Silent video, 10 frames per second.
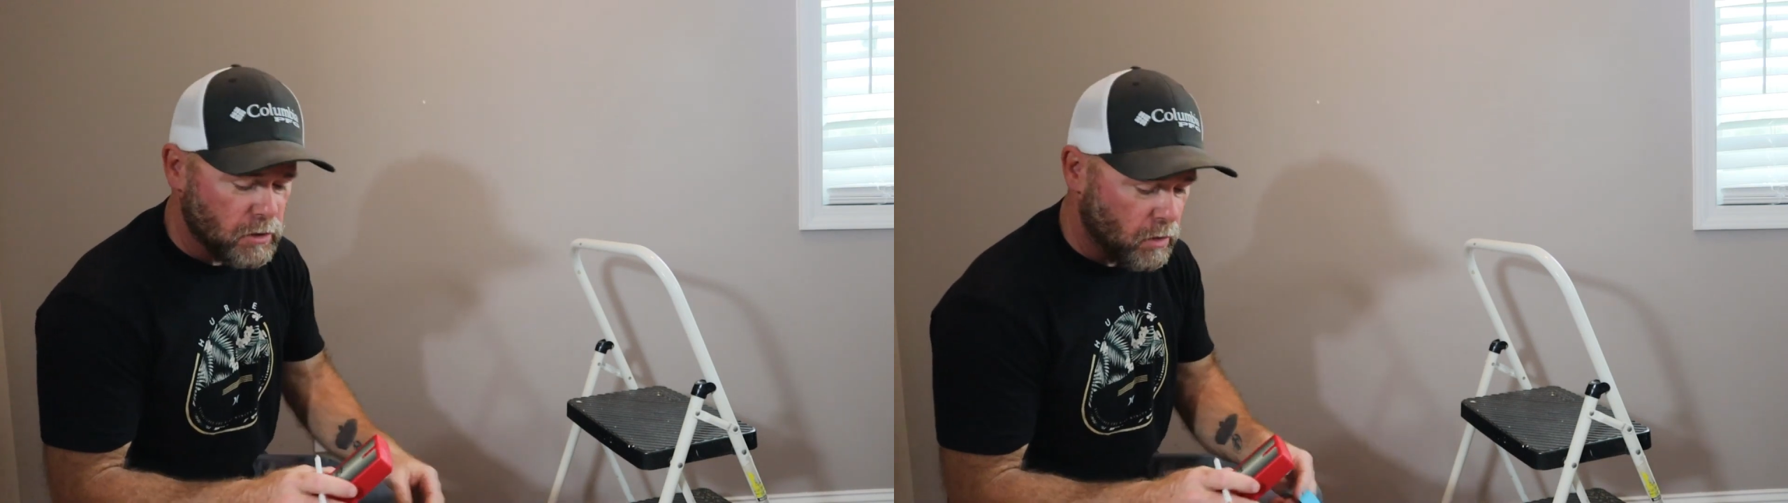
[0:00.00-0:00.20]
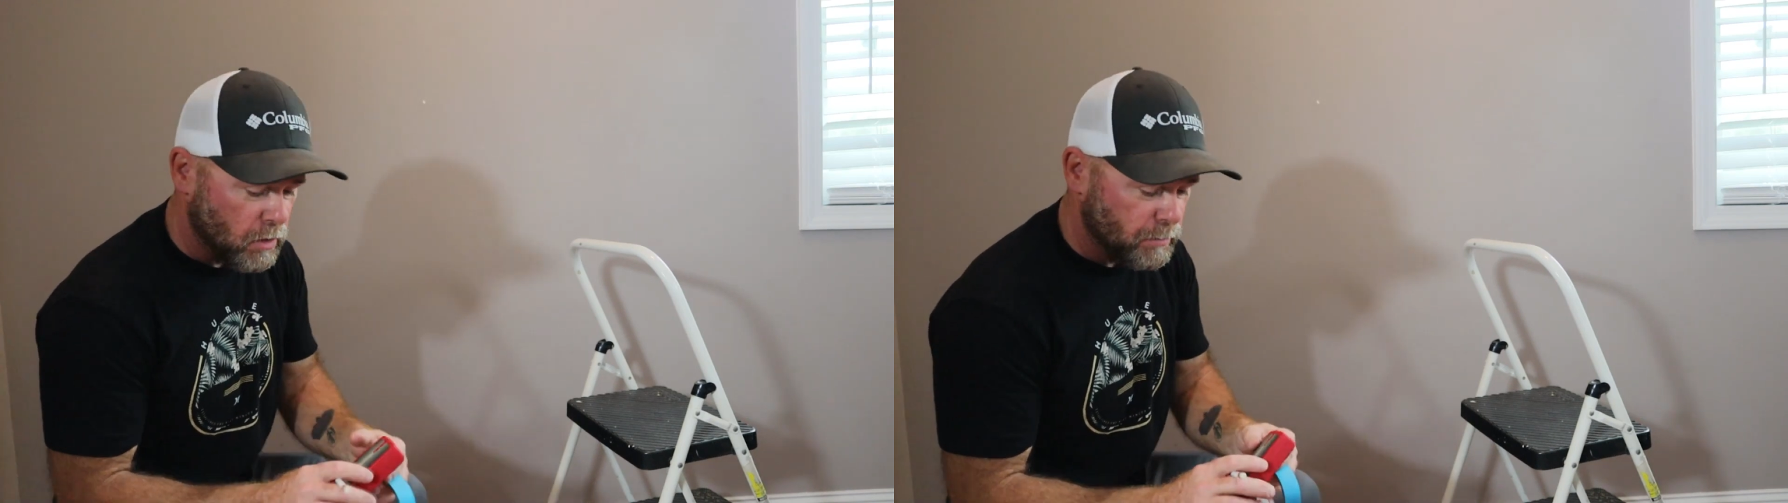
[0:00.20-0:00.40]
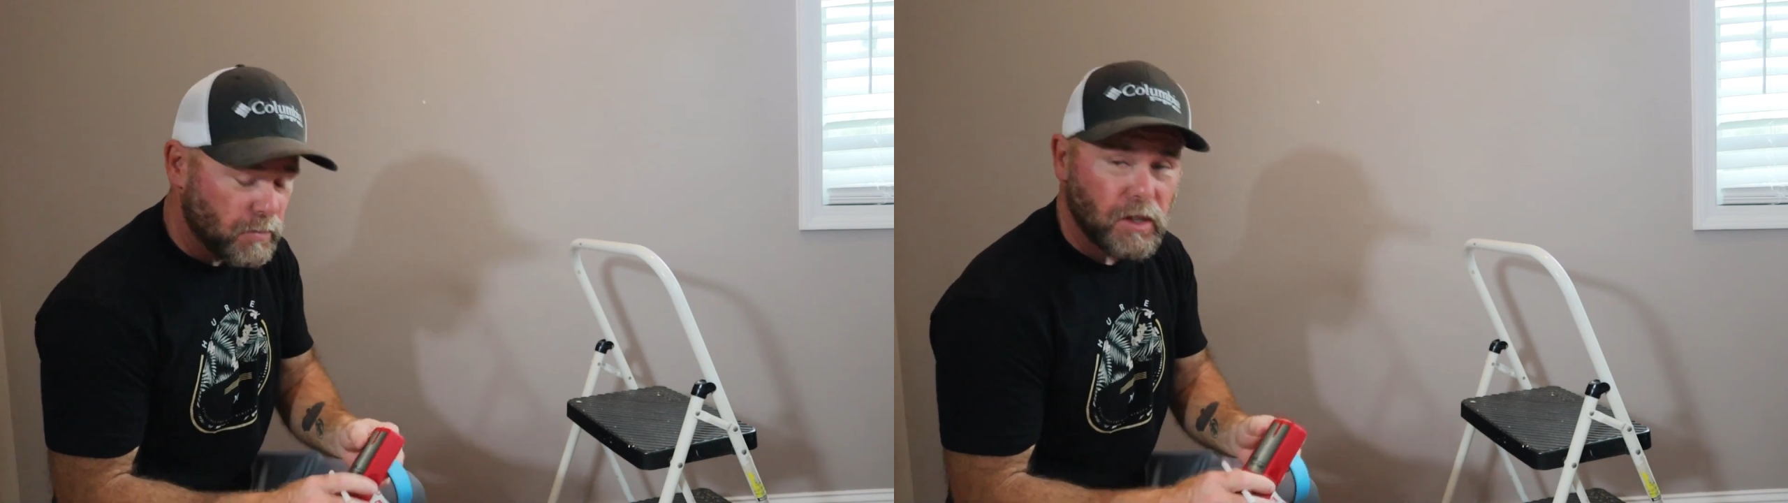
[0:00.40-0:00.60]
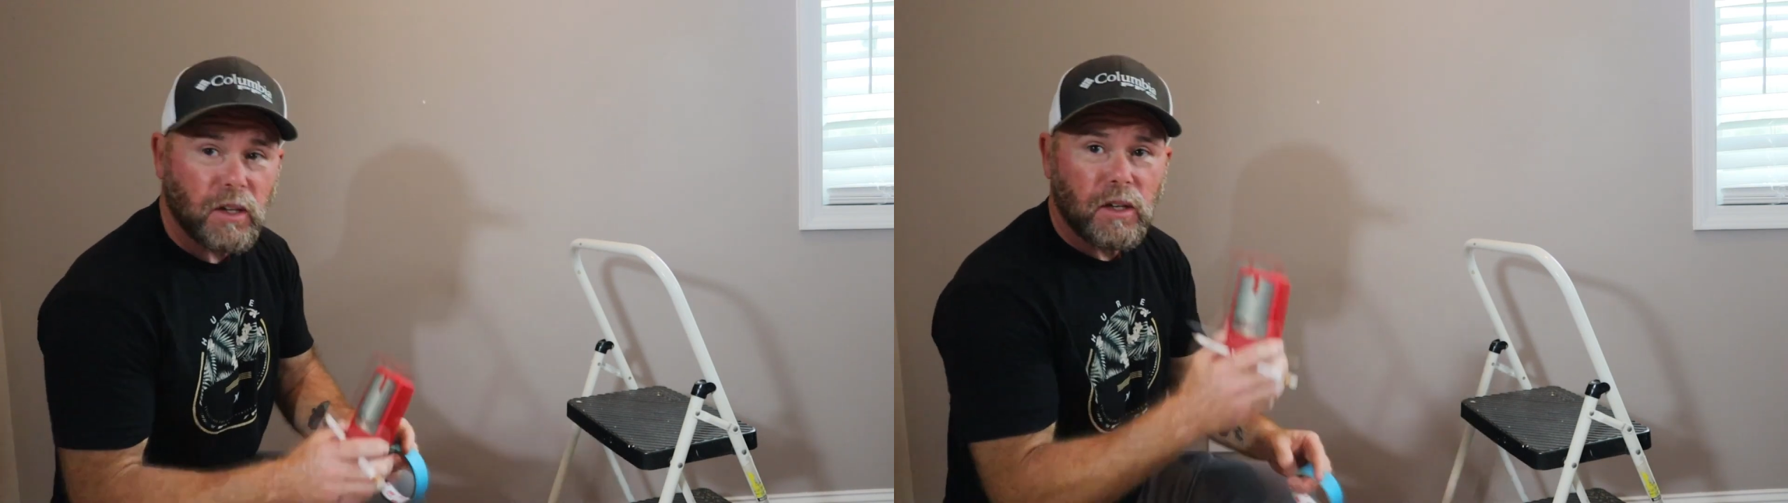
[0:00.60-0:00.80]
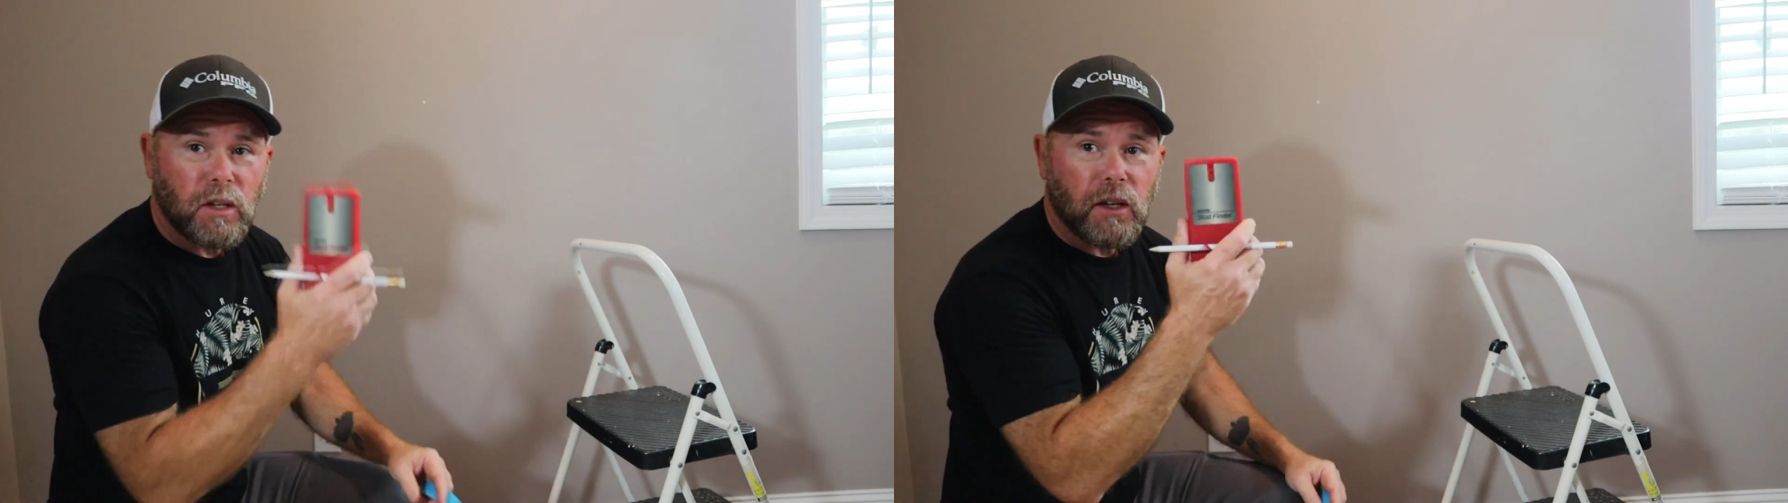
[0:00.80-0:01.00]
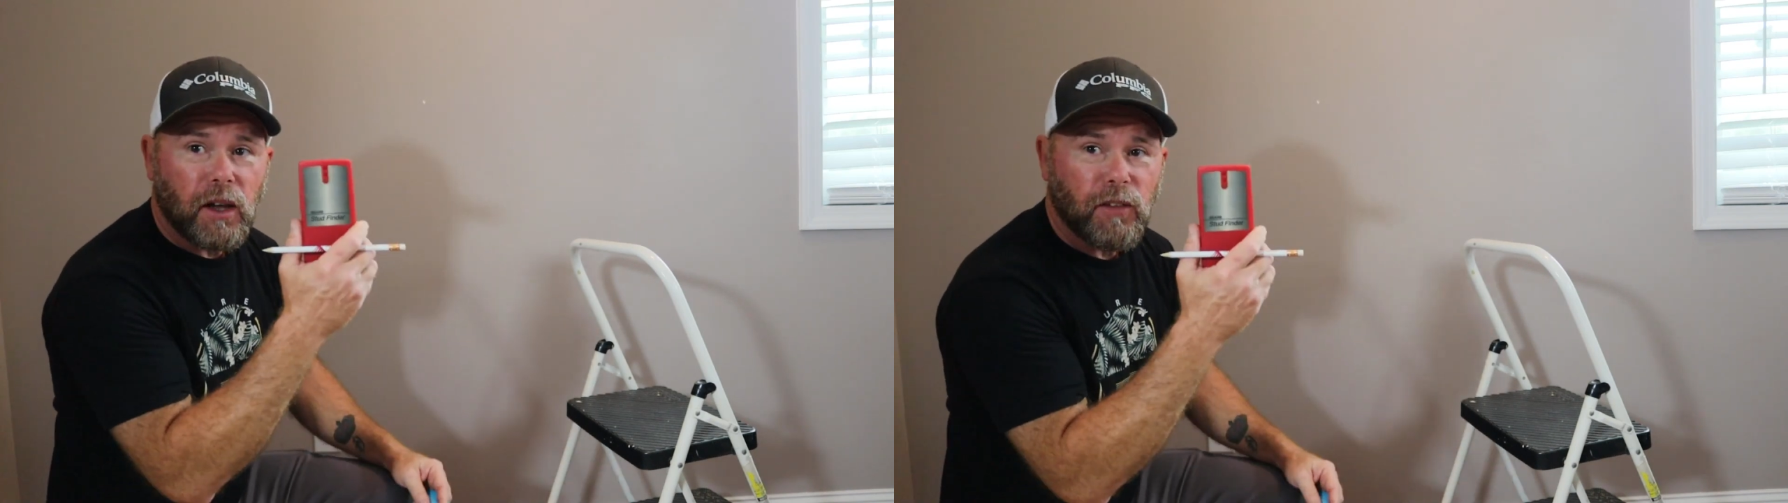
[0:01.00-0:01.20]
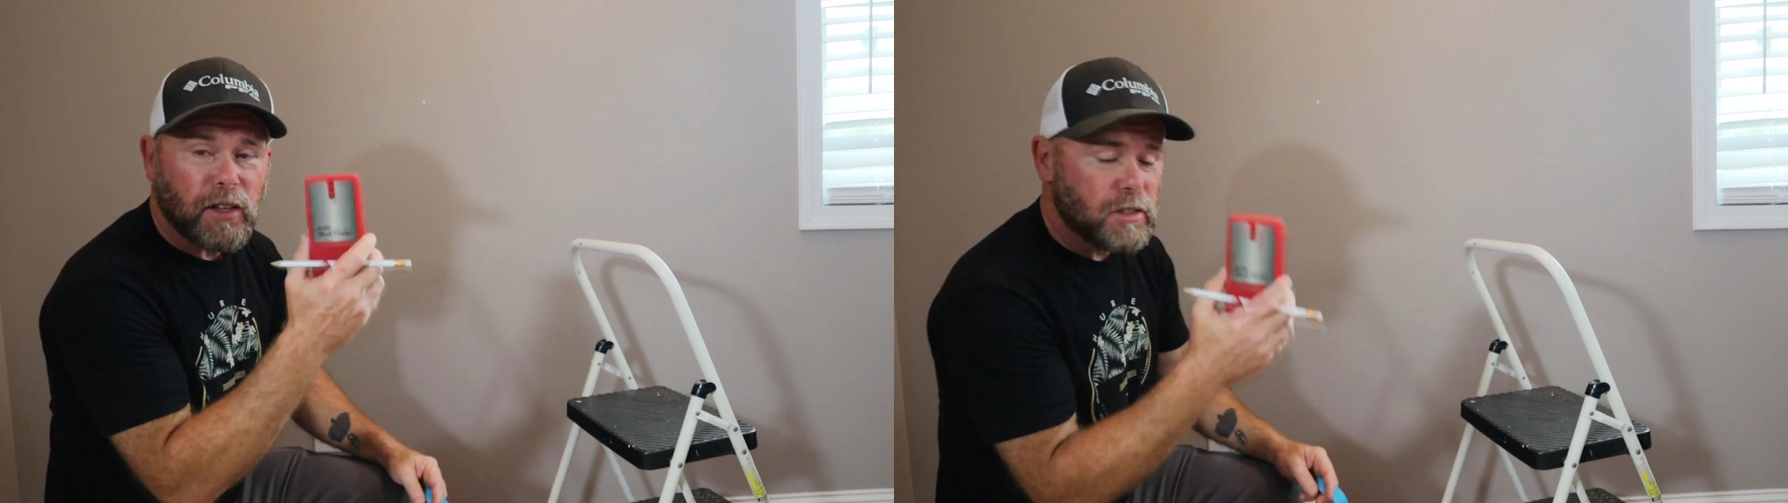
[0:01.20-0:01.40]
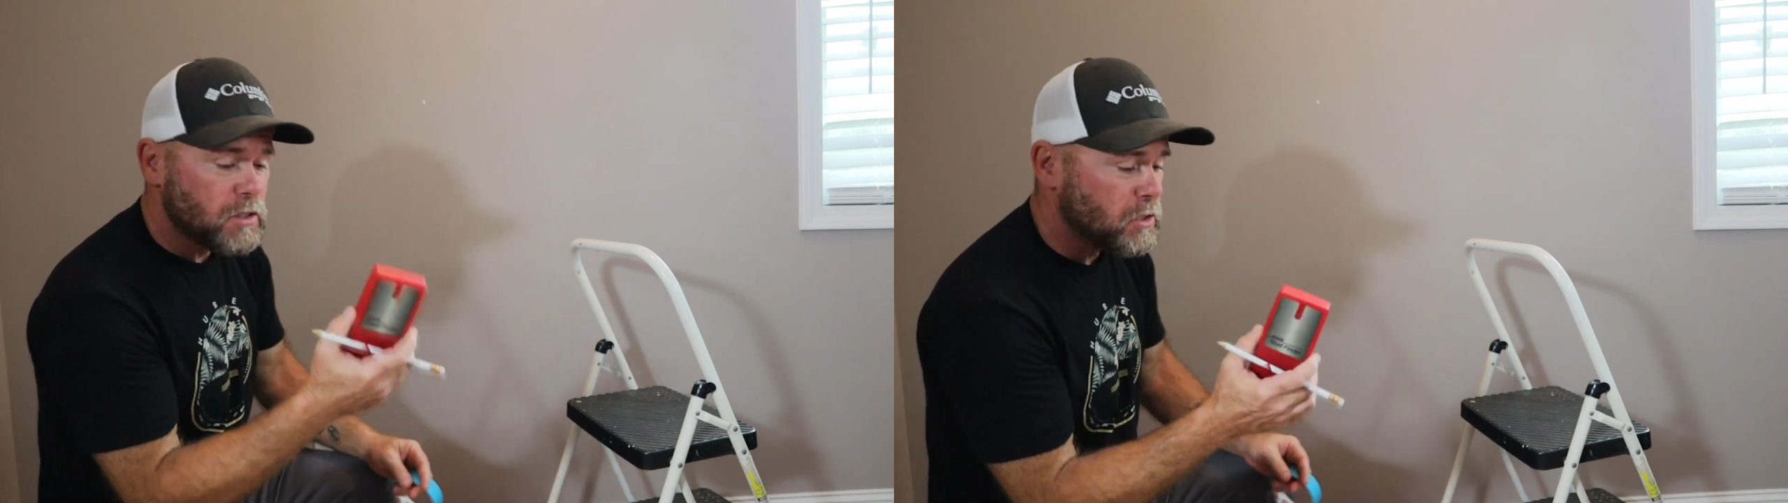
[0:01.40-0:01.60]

are. I've got this